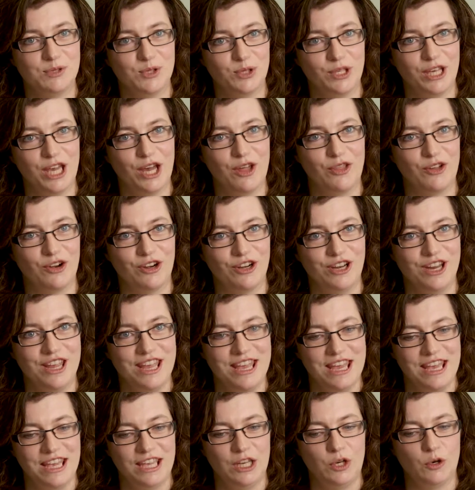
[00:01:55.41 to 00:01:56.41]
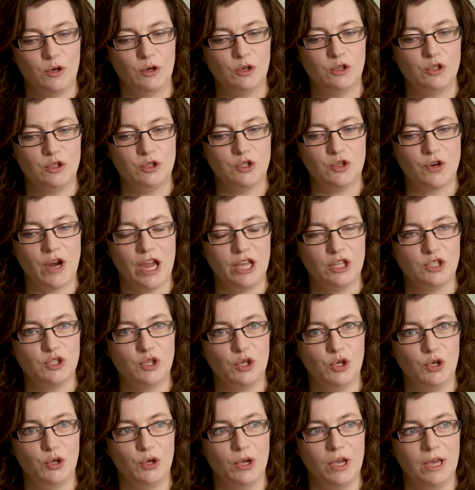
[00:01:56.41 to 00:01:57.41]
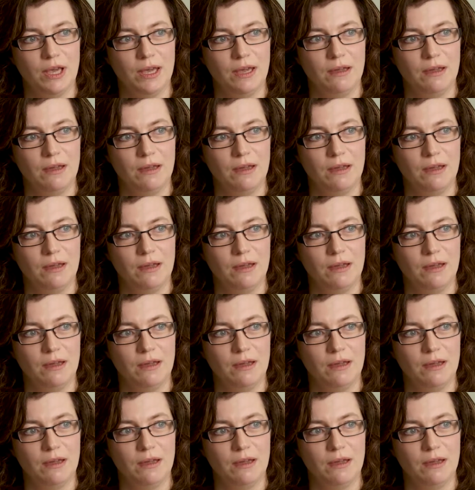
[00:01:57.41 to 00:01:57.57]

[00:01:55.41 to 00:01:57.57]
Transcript: together in order to try to